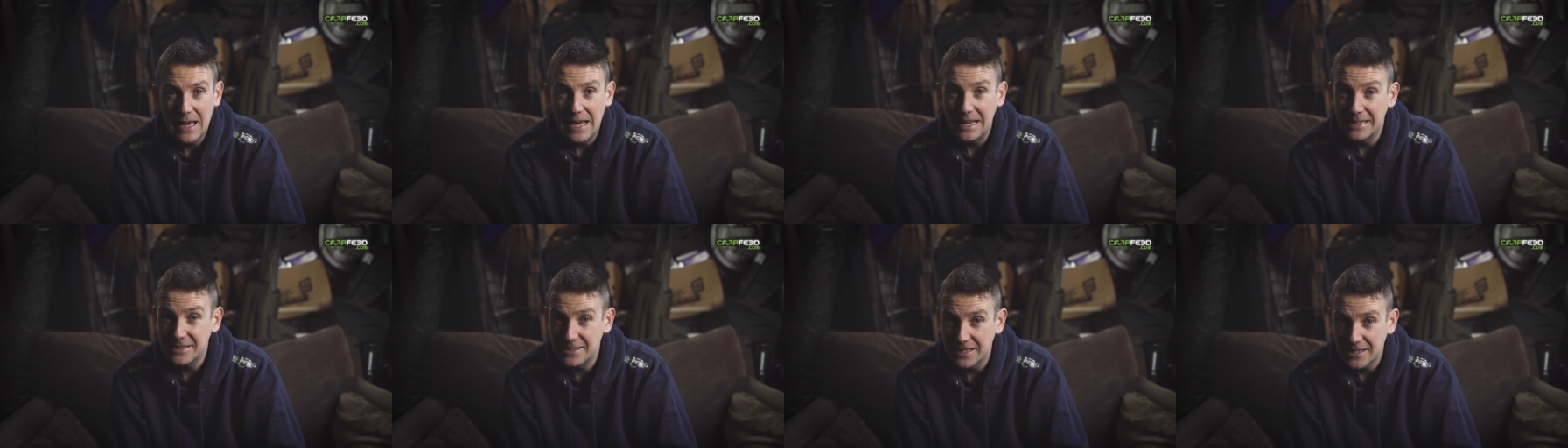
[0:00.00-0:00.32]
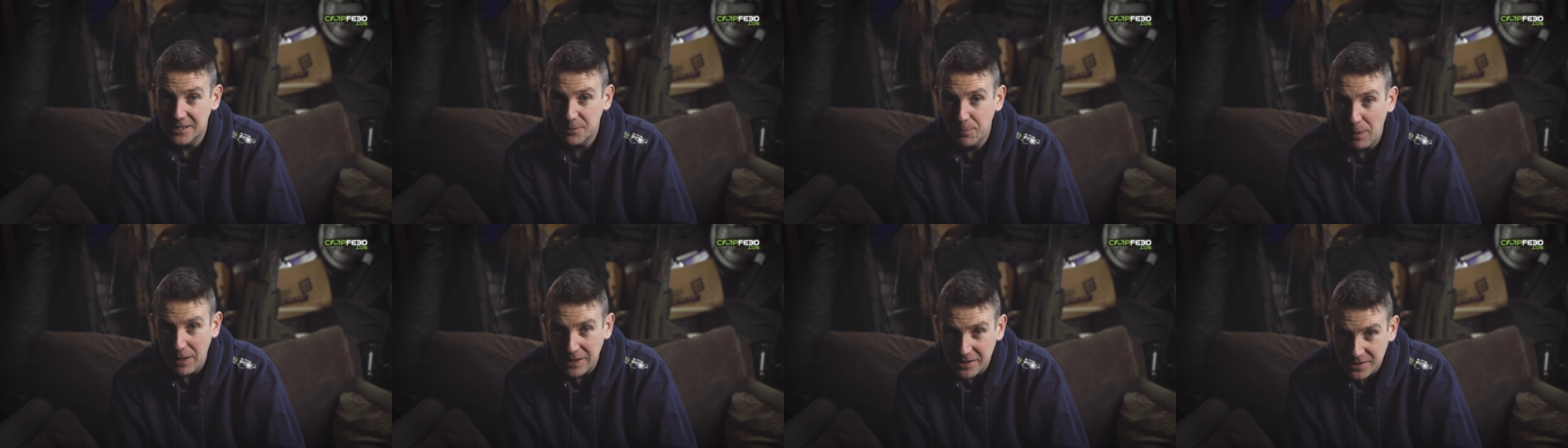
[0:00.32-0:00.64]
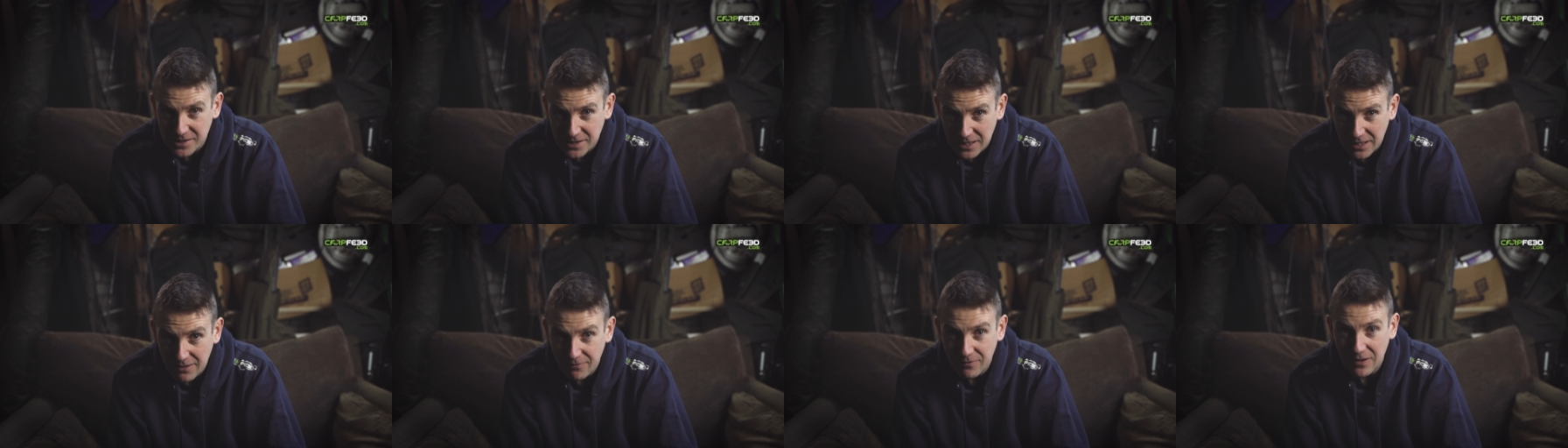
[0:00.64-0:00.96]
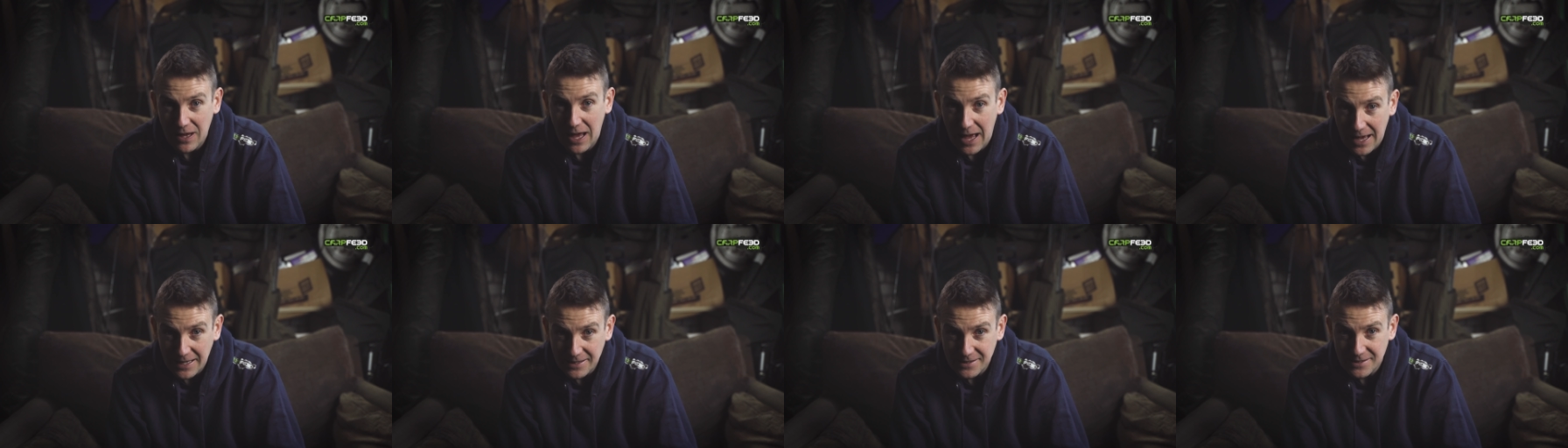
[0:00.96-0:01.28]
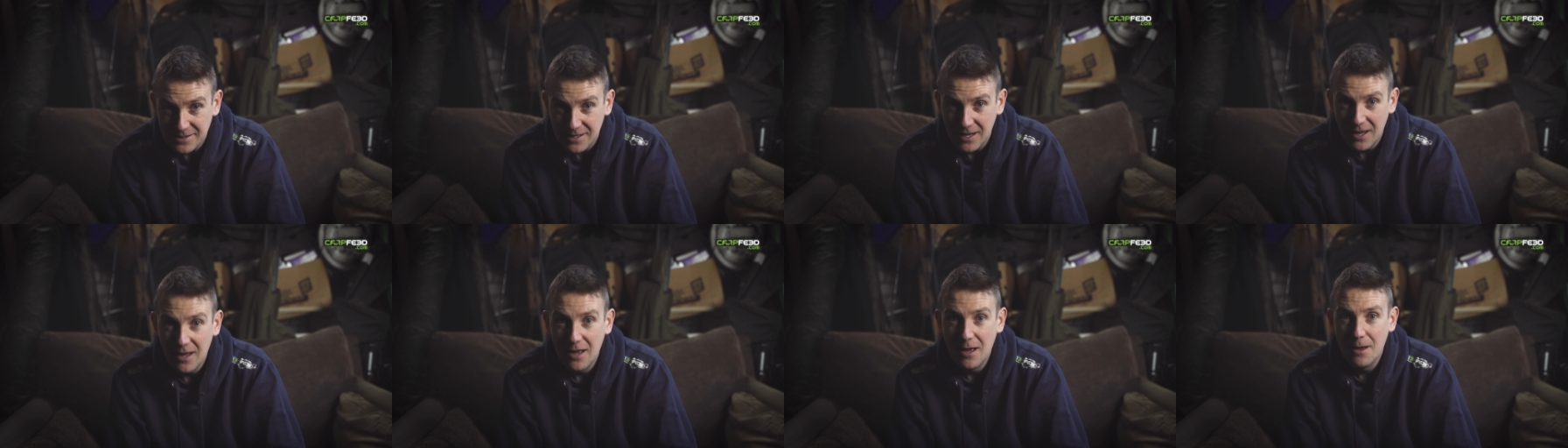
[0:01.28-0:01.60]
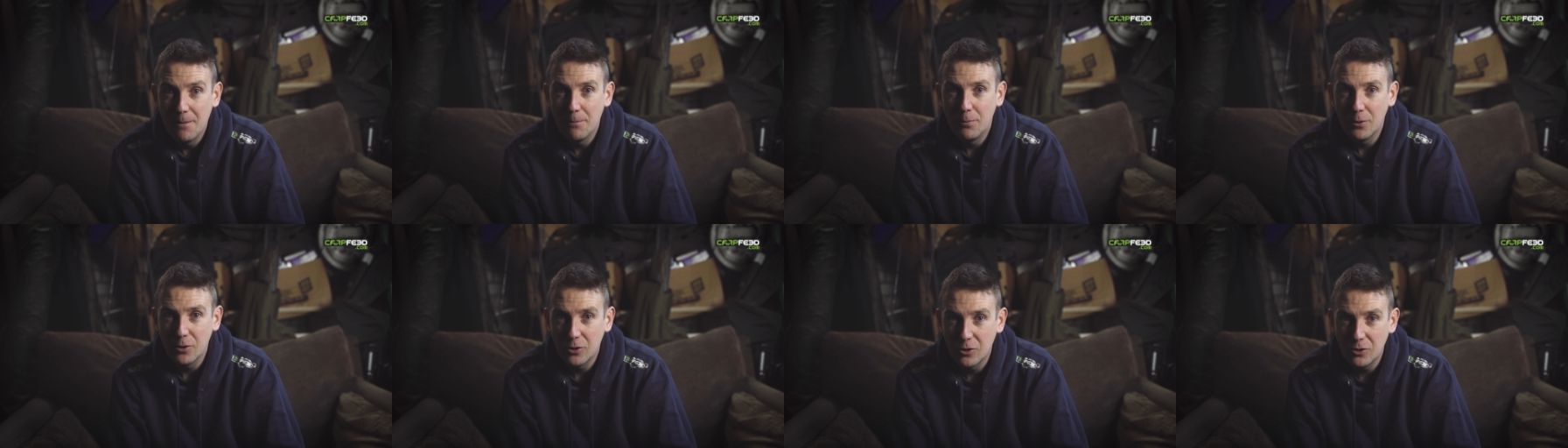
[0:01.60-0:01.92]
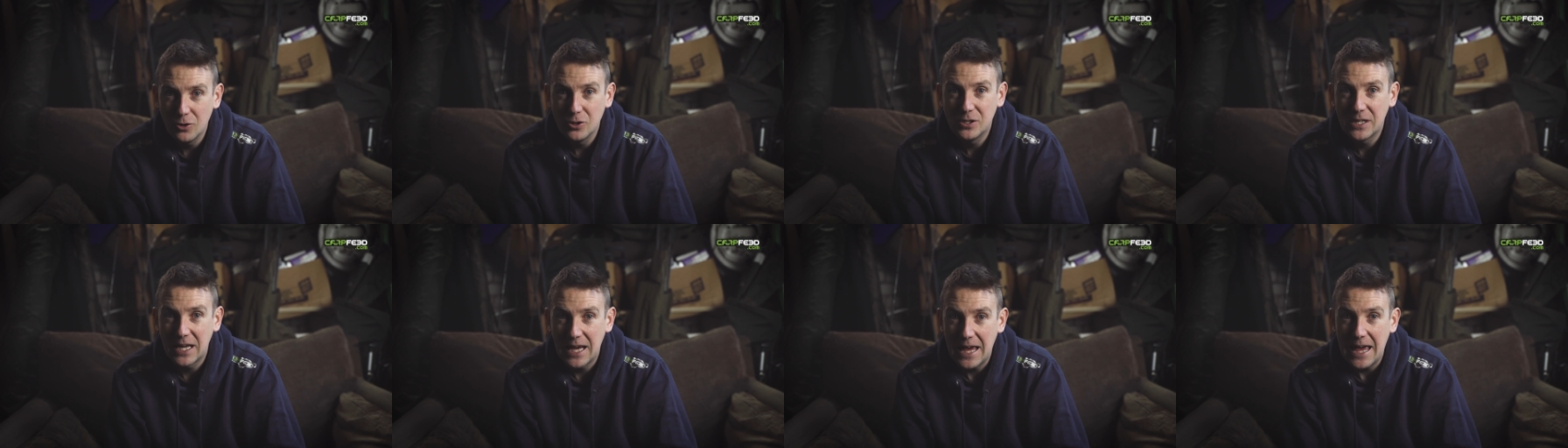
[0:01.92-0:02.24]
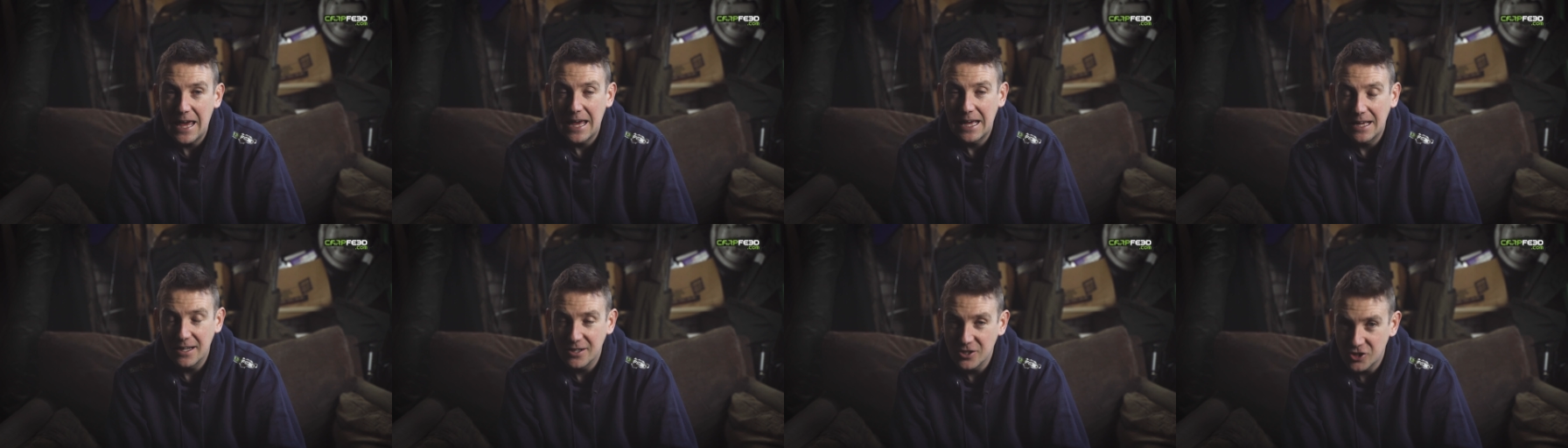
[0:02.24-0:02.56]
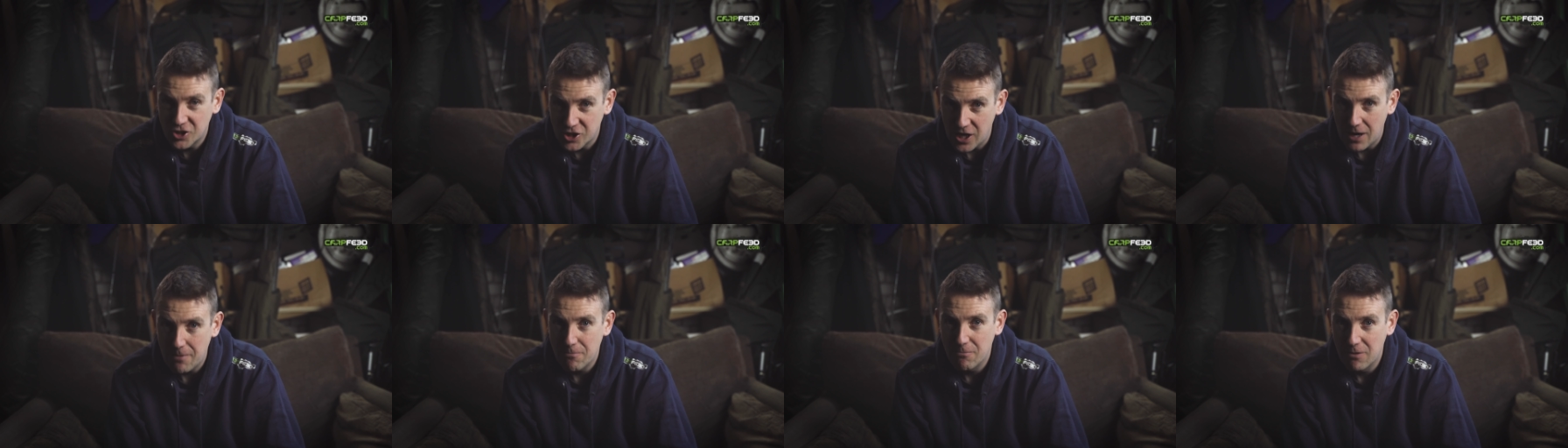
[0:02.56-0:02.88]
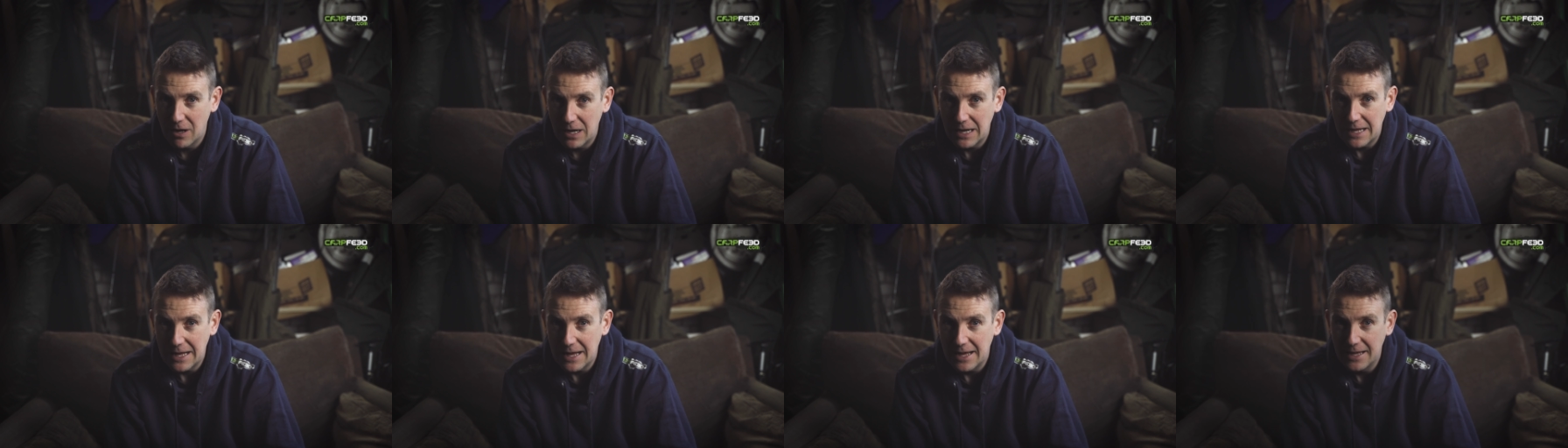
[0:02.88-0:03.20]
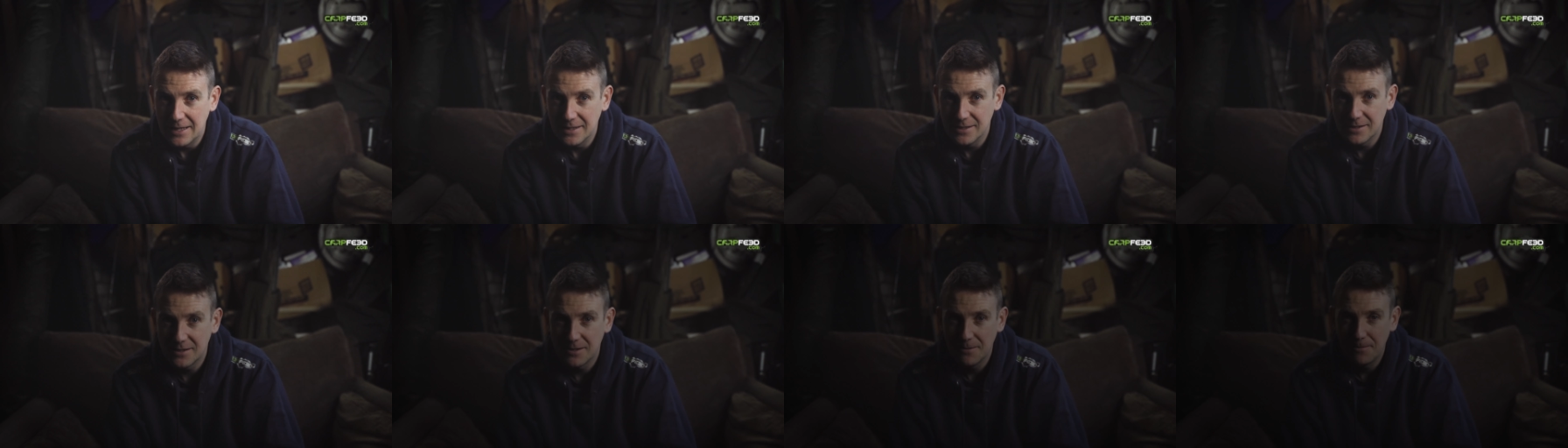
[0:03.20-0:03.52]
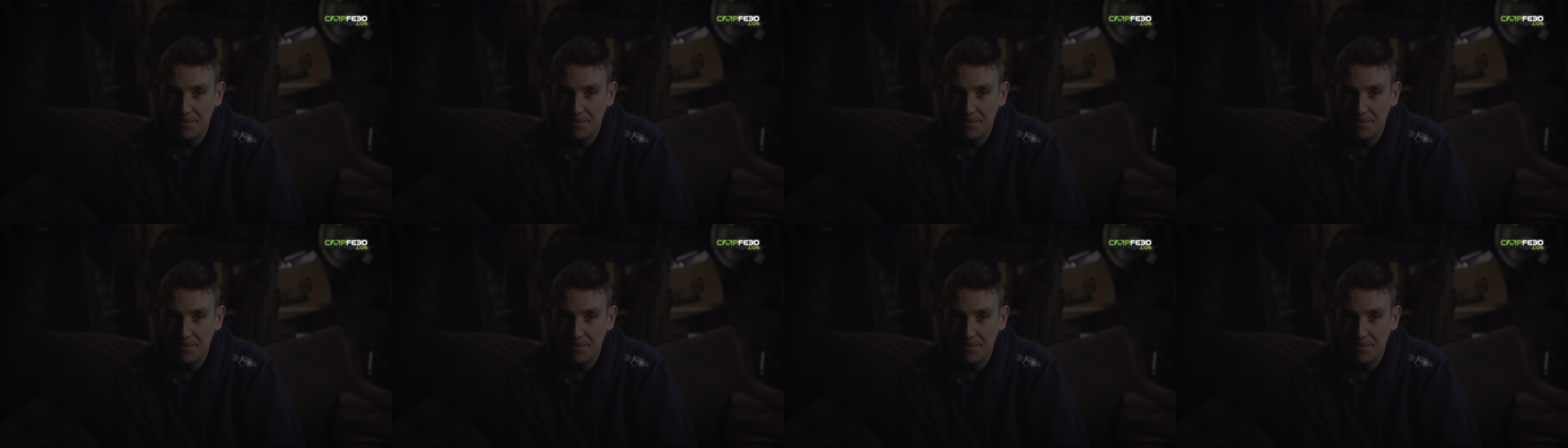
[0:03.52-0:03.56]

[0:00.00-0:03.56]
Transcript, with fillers: It's expensive, yes, but good kit generally is.